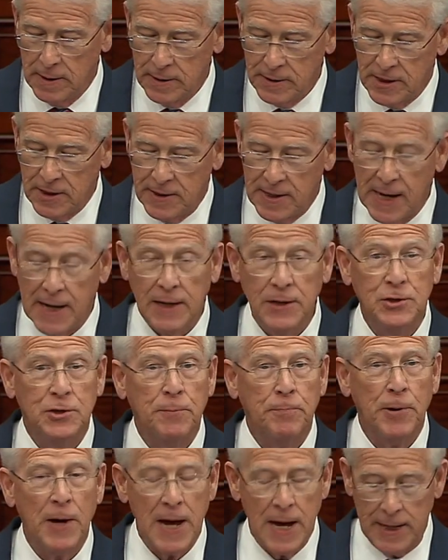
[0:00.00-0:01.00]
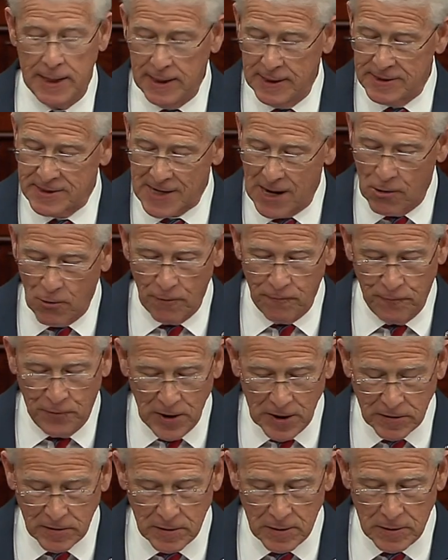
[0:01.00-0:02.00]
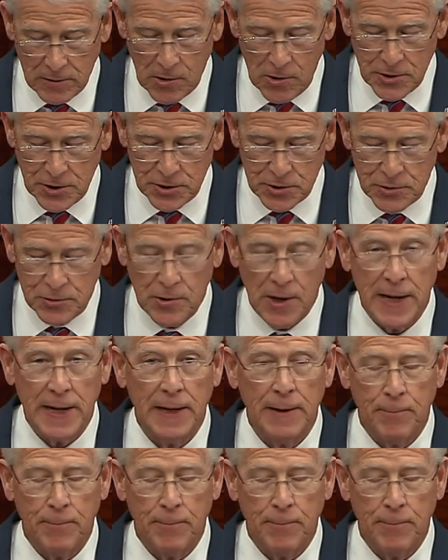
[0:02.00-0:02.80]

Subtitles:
Today, Japan is our fifth largest trading